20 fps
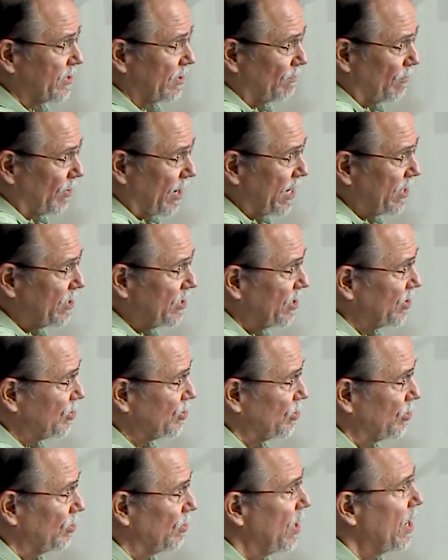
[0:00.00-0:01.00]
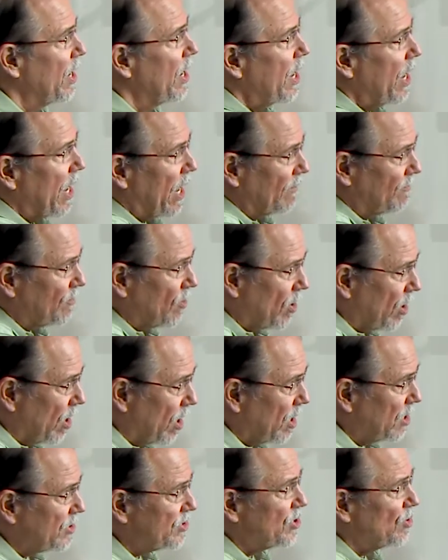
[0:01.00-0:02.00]
in brain tissue have
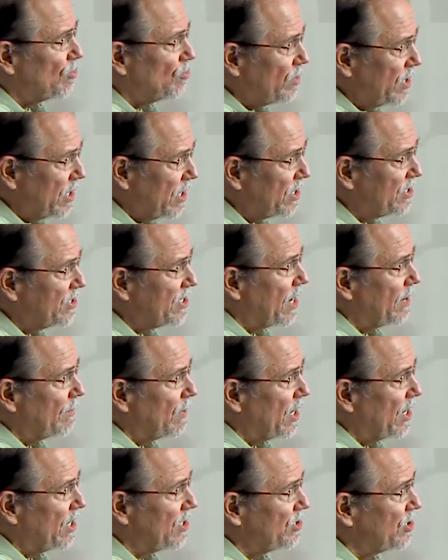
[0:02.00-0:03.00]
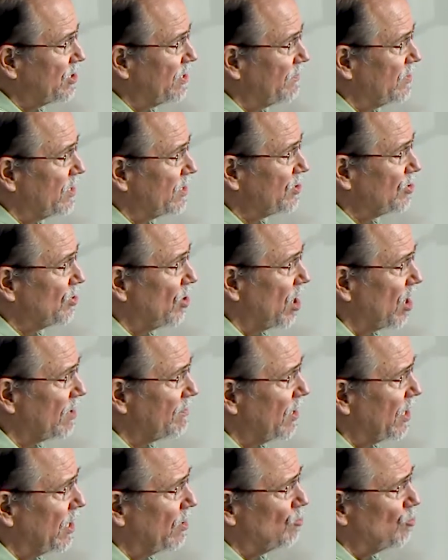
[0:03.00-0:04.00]
caused a re-examination of this
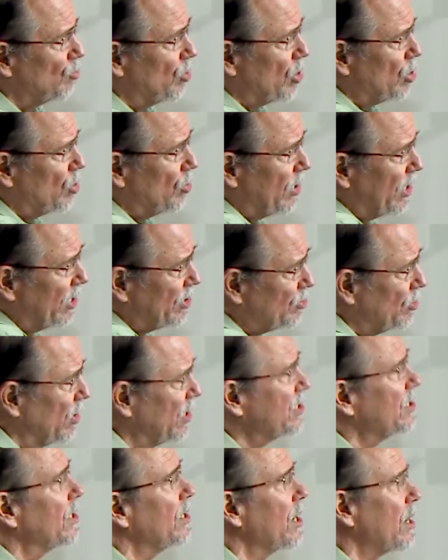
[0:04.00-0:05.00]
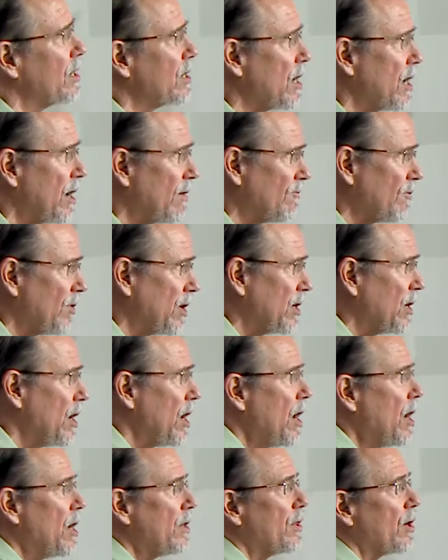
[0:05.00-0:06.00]
dogma and renewed interest in uncovering
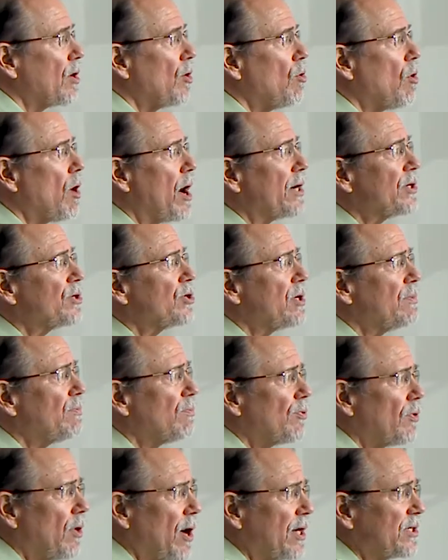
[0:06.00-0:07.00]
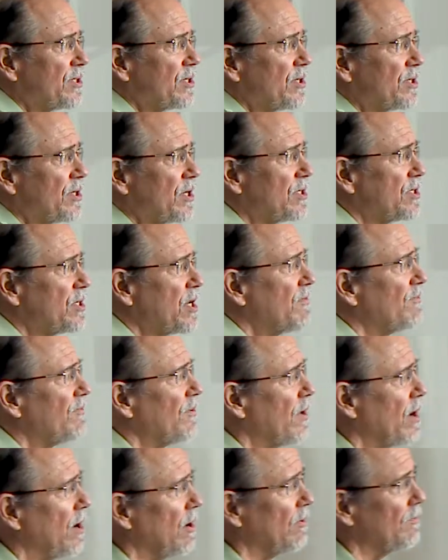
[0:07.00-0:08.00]
the quantum processes
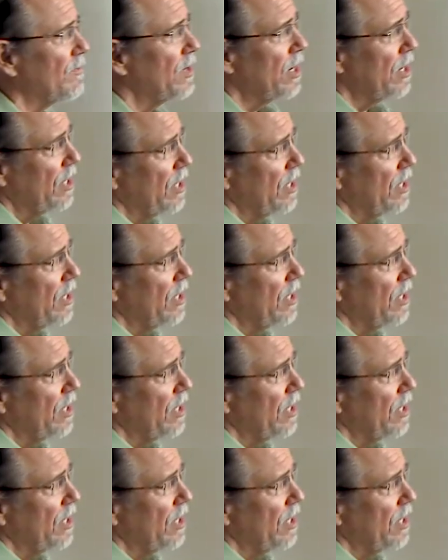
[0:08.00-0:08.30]
involved.